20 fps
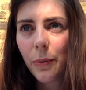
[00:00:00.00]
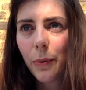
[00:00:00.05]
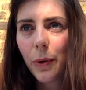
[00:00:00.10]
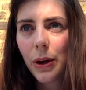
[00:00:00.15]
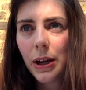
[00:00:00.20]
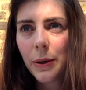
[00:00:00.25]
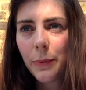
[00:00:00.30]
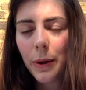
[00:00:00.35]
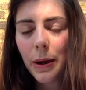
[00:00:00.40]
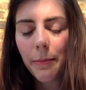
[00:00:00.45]

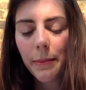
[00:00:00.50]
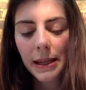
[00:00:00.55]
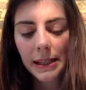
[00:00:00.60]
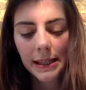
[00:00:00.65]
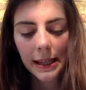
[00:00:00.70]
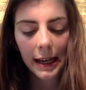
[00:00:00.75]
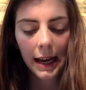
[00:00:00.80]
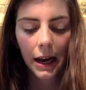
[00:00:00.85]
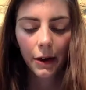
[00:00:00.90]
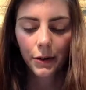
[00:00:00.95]
what are we
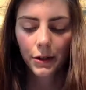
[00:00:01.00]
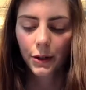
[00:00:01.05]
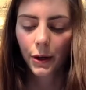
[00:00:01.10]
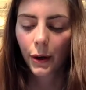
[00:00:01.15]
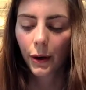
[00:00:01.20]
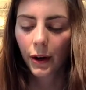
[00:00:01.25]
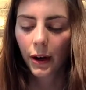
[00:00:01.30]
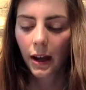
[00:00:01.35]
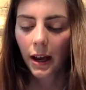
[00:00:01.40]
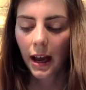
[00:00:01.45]
missing out
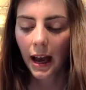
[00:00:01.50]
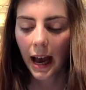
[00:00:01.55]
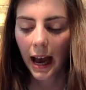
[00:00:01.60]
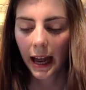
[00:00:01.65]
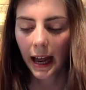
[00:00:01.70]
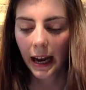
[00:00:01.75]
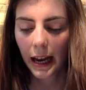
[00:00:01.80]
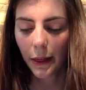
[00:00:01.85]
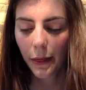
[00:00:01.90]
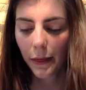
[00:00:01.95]
on?
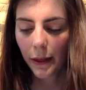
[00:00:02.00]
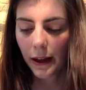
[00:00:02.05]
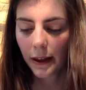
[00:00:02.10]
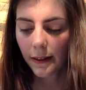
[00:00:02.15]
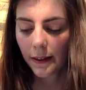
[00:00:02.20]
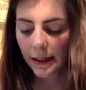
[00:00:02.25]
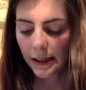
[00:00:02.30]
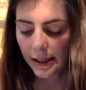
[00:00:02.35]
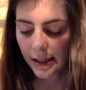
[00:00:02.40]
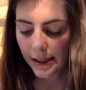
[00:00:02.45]
And I think
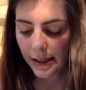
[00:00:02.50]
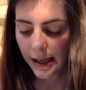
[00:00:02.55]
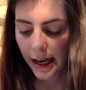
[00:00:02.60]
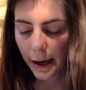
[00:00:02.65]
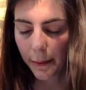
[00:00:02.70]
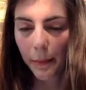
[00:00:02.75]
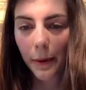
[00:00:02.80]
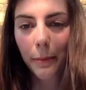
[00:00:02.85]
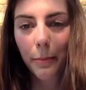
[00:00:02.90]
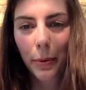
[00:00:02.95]
this
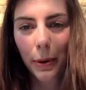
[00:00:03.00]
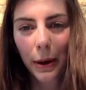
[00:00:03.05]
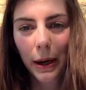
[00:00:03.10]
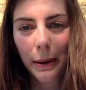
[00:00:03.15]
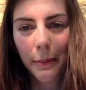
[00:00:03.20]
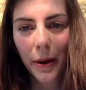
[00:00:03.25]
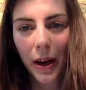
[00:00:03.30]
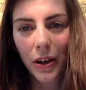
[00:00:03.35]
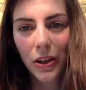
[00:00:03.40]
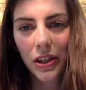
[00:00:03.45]
statement pretty
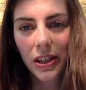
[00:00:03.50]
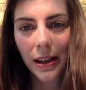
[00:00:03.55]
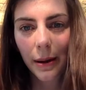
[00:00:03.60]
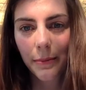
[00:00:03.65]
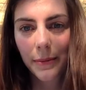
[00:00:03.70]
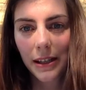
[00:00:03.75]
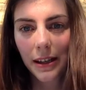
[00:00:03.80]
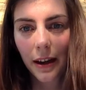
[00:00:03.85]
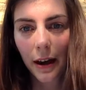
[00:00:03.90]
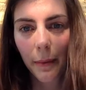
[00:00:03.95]
much
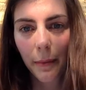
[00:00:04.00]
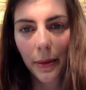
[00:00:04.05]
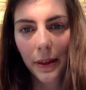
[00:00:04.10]
sums it up.